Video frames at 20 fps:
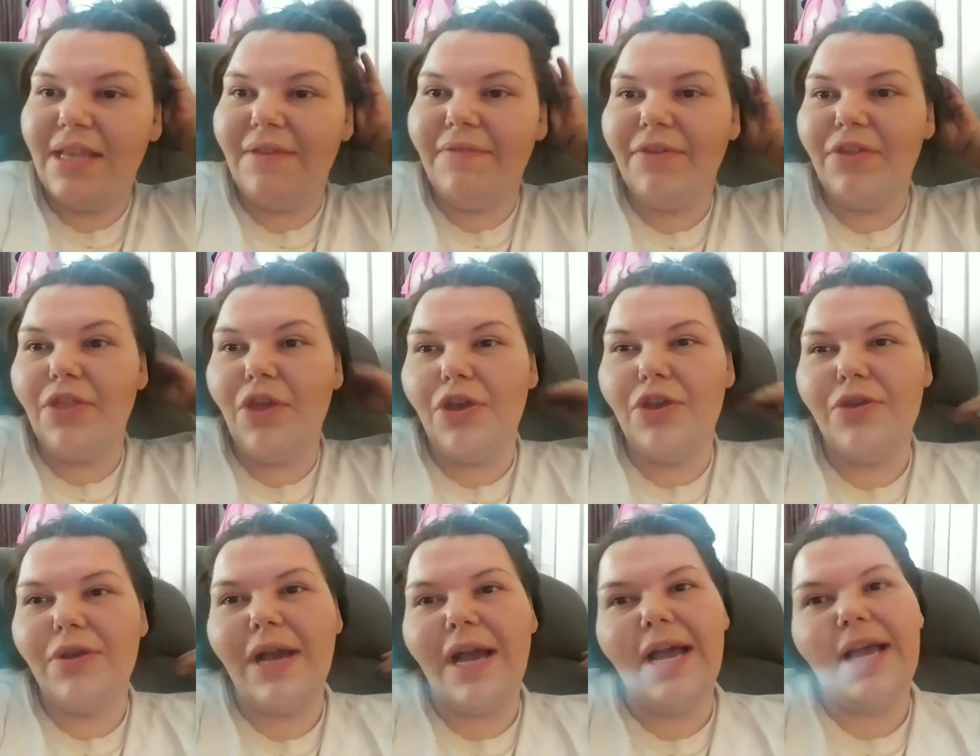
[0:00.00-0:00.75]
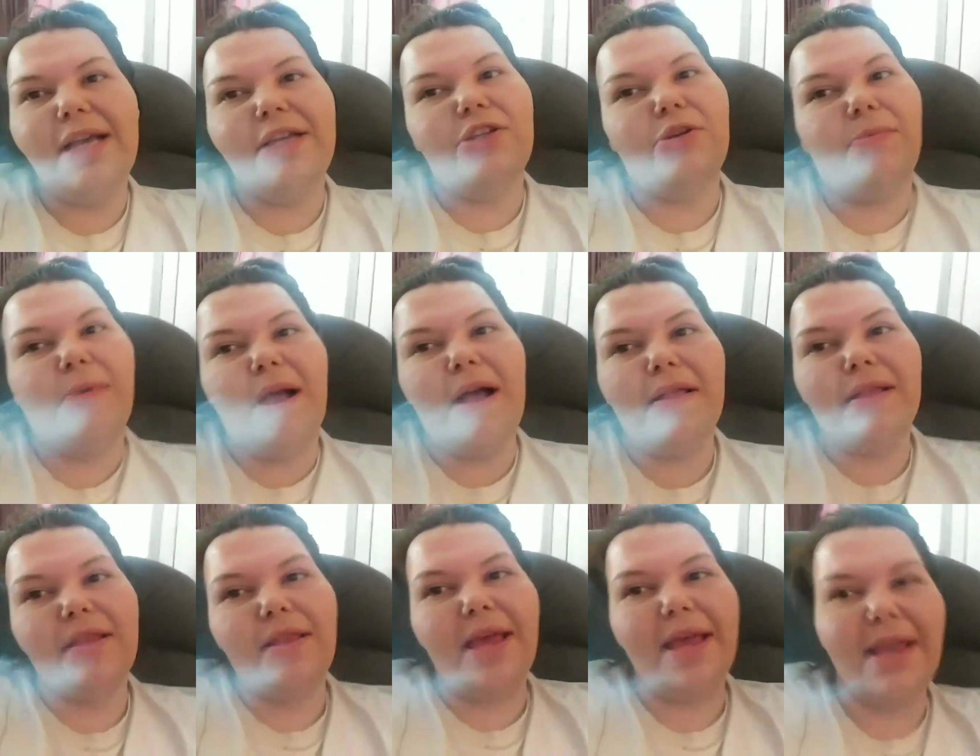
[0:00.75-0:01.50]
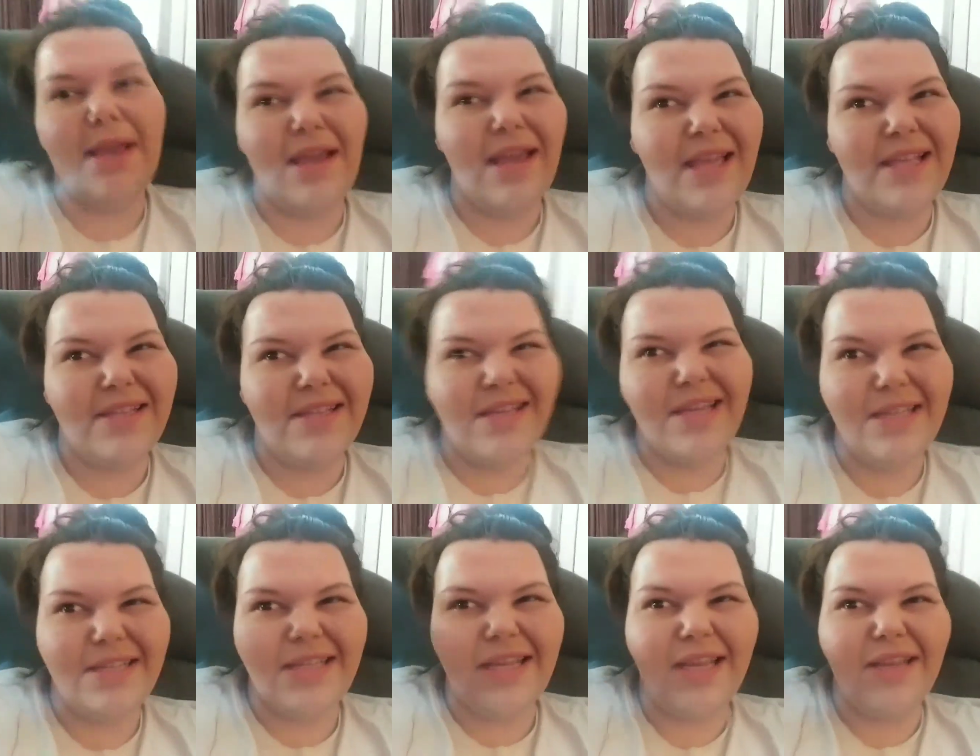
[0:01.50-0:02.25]
even though you guys are probably like, it's
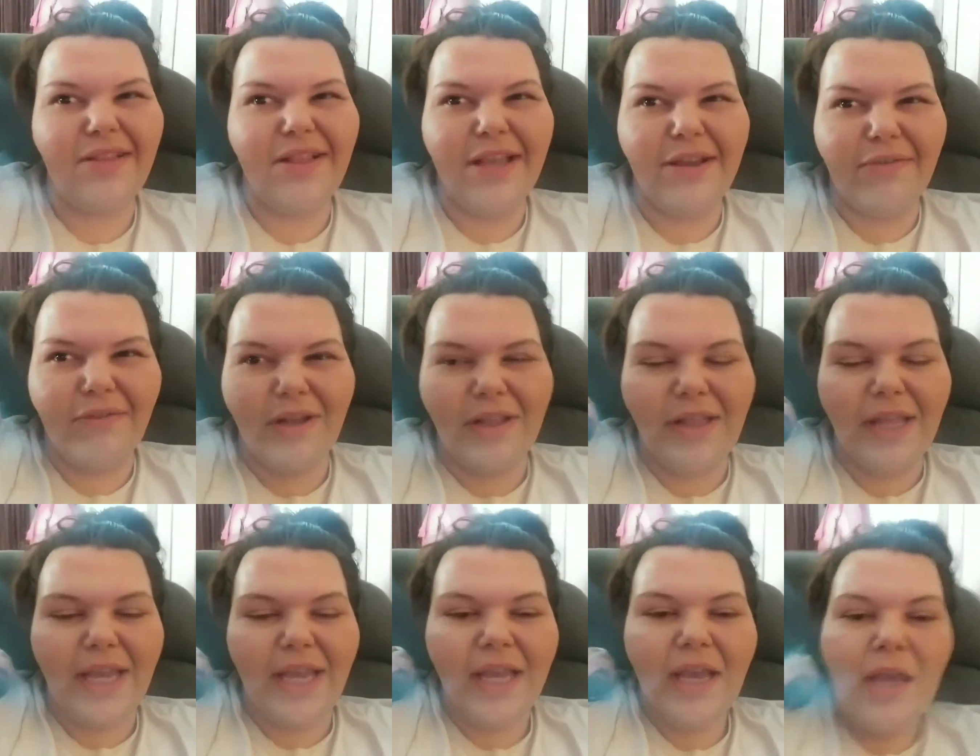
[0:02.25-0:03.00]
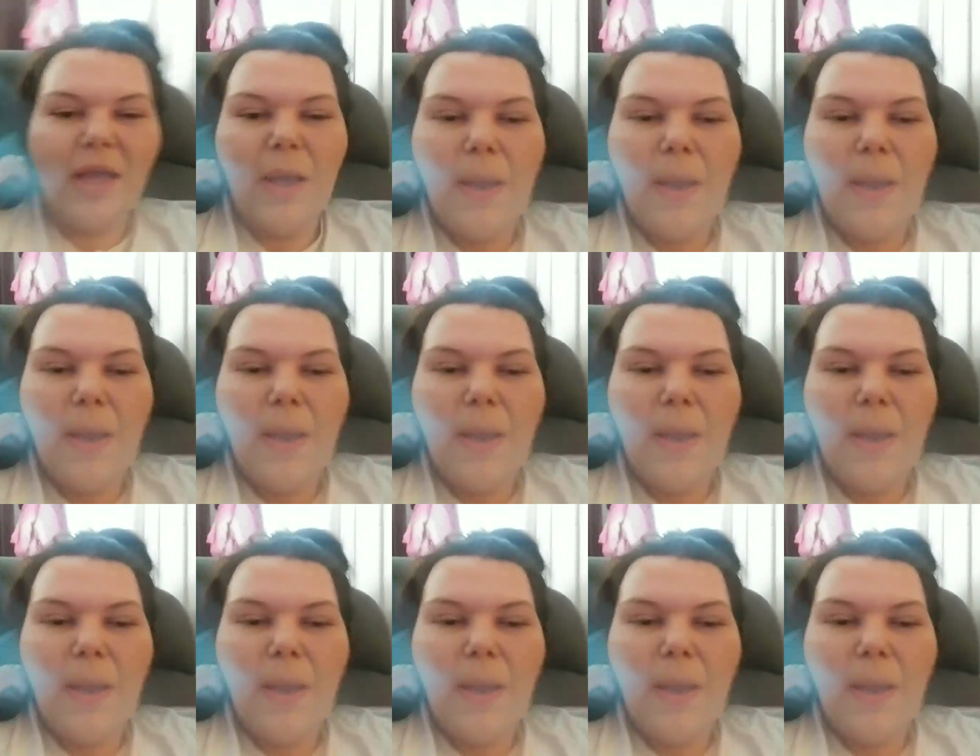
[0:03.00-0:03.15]
easy, well, like really.